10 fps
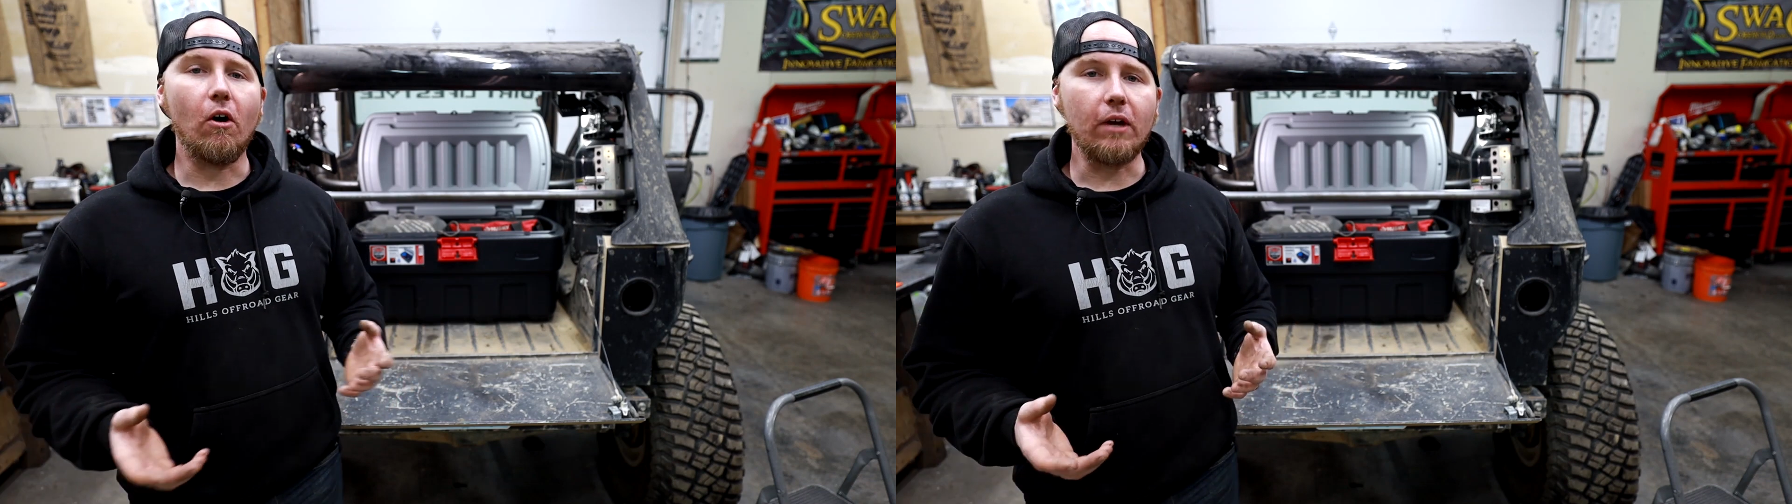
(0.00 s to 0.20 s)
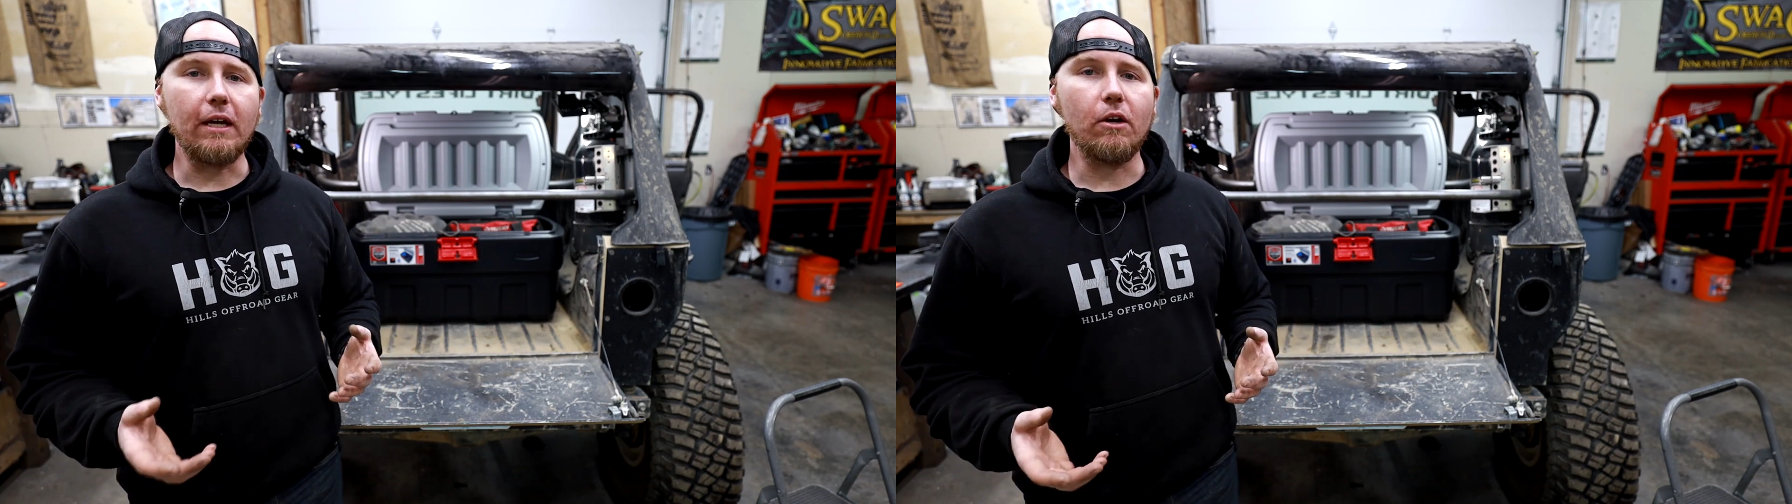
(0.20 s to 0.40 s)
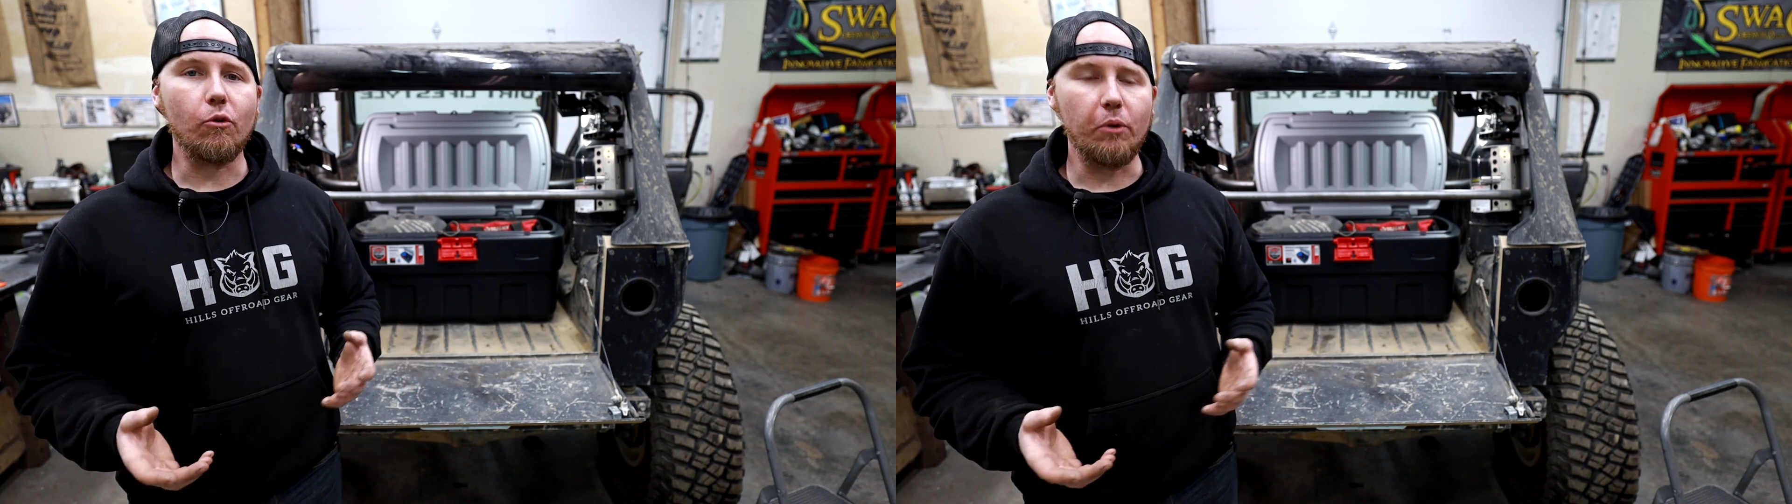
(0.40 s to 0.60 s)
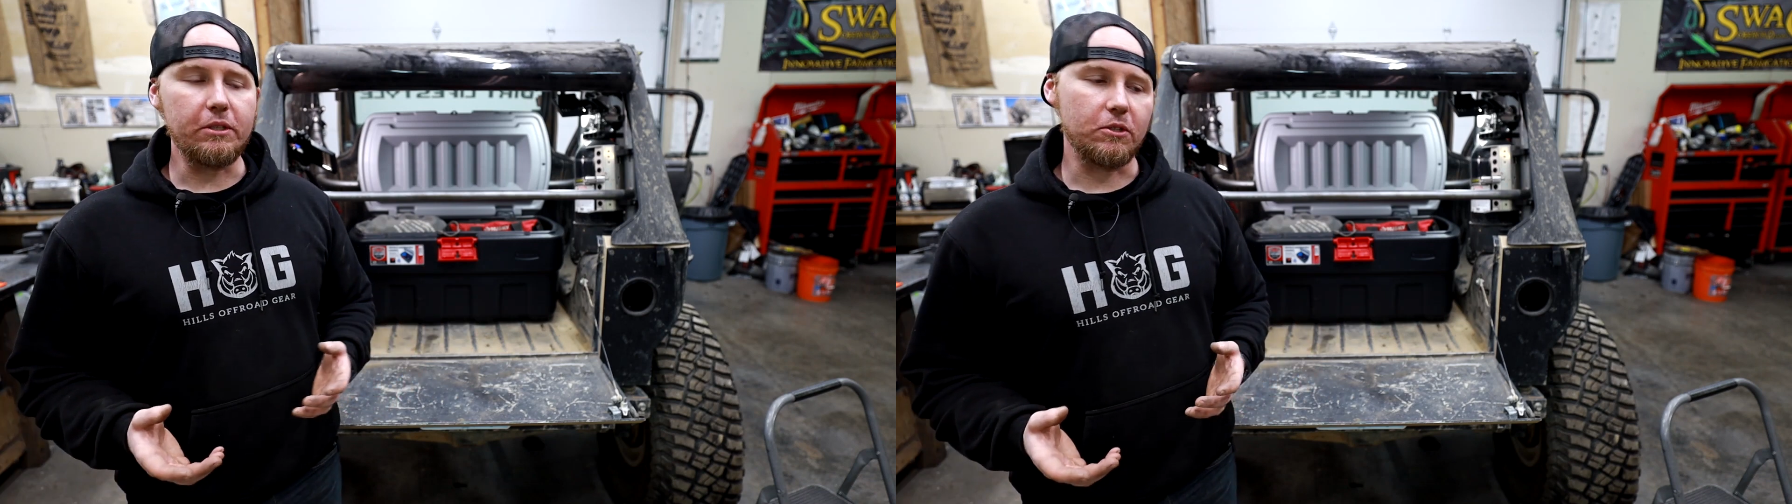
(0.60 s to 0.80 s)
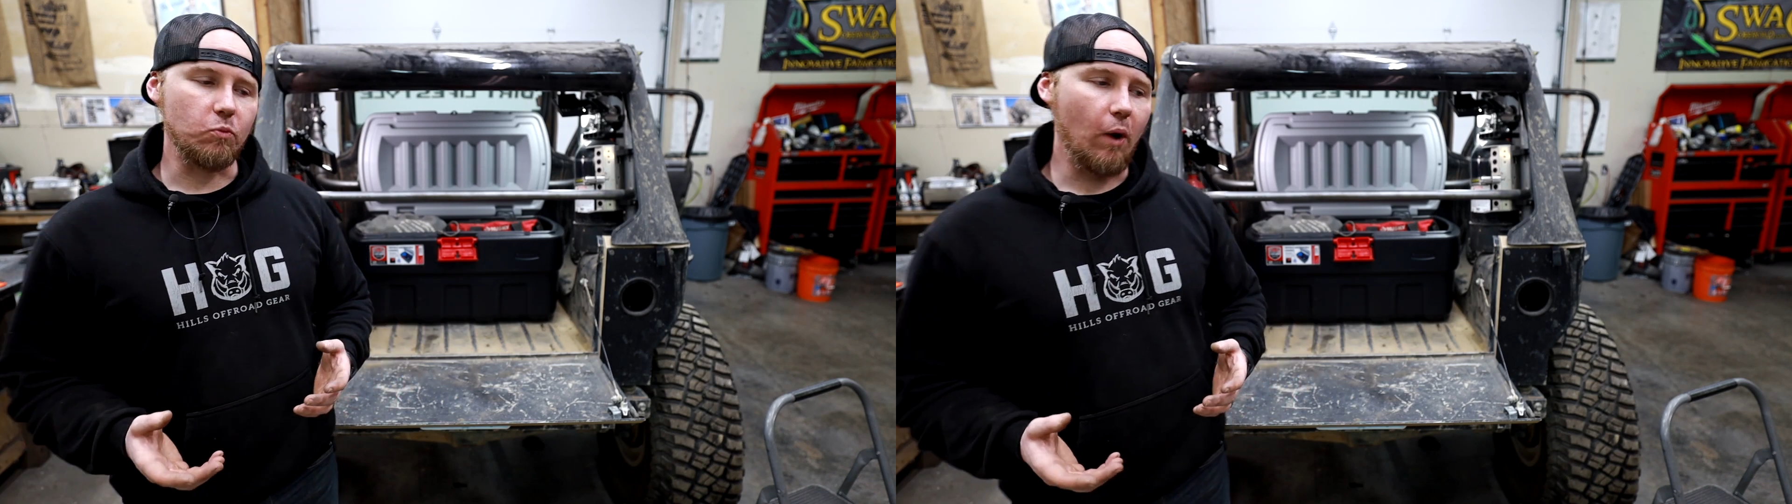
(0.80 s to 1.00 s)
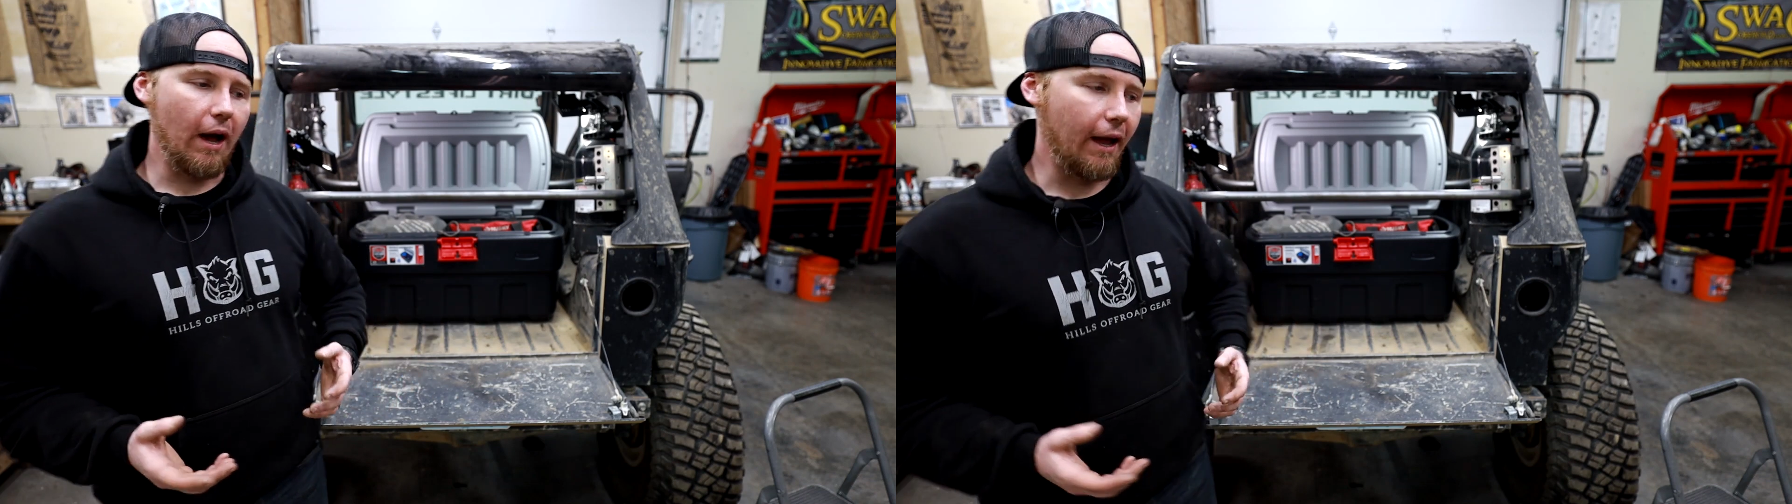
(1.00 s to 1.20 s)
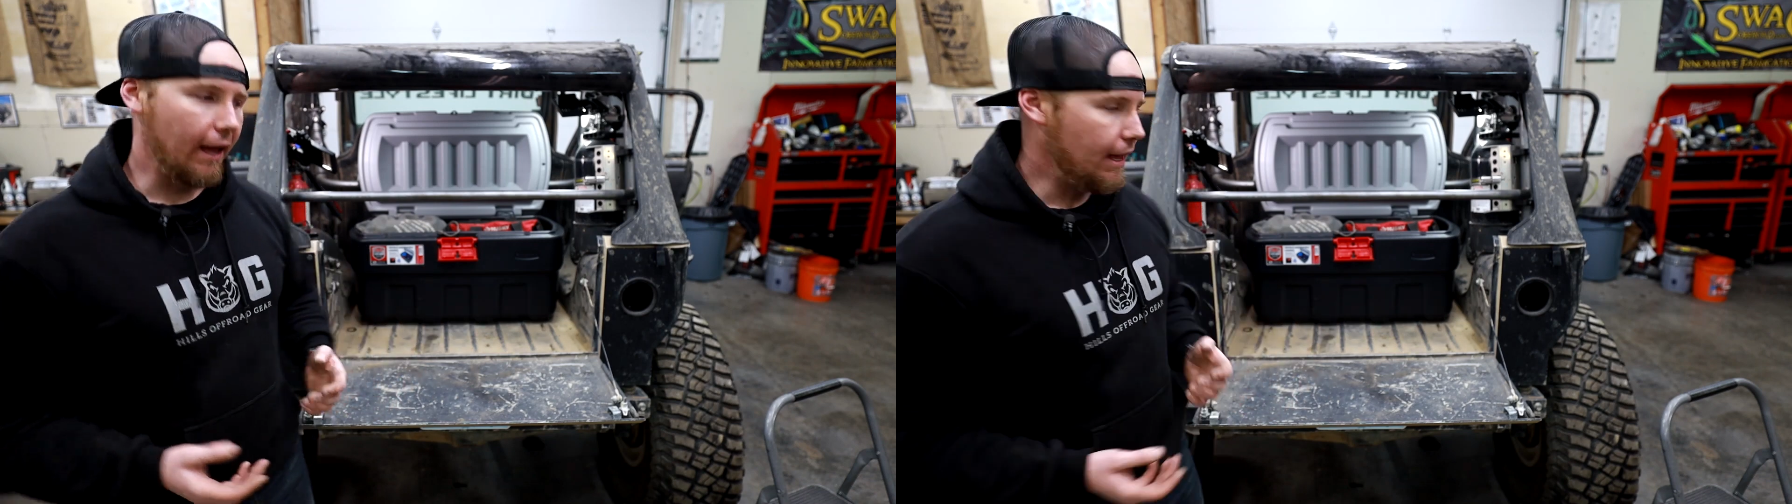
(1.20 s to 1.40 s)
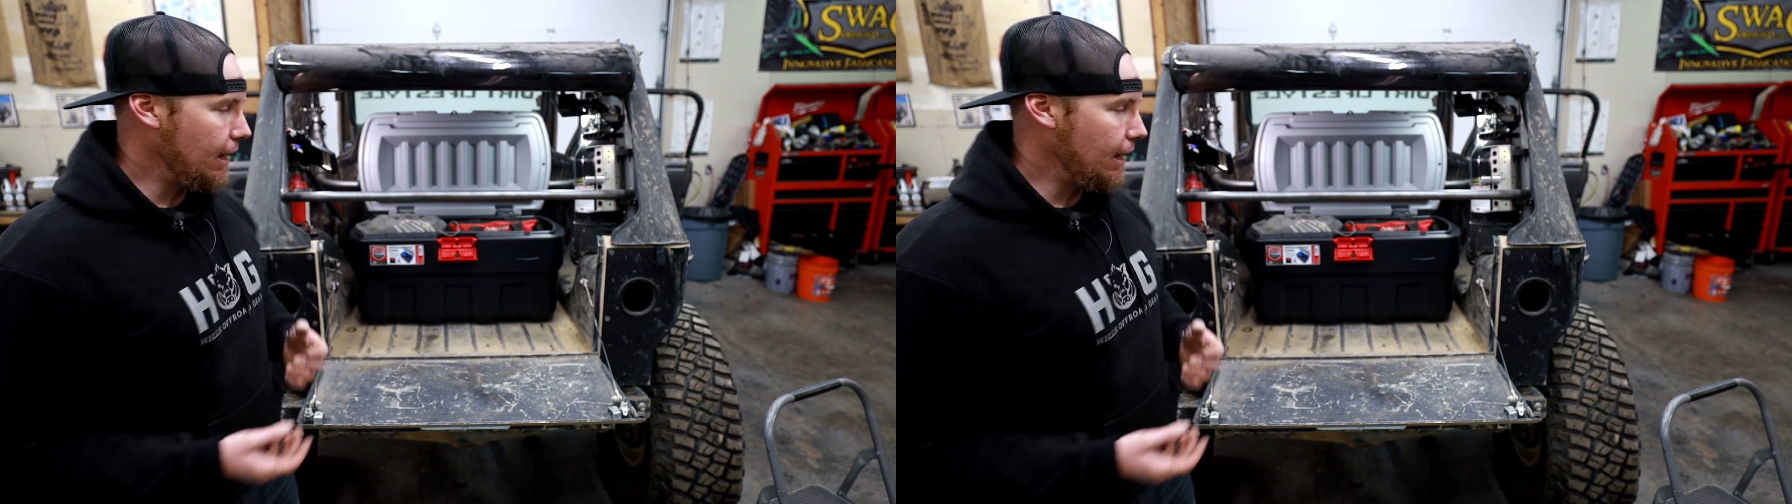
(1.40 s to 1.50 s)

I'll get into the reasons why.